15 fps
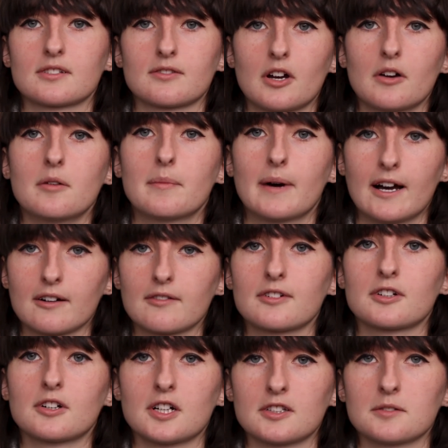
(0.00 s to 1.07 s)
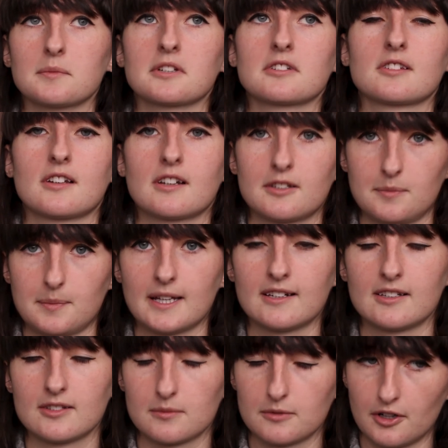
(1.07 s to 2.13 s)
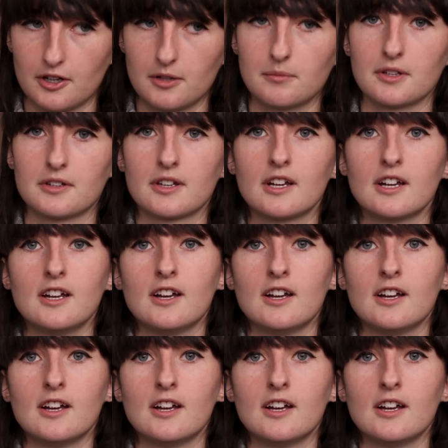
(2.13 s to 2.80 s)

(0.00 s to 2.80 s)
of going back for Christmas and spending some time with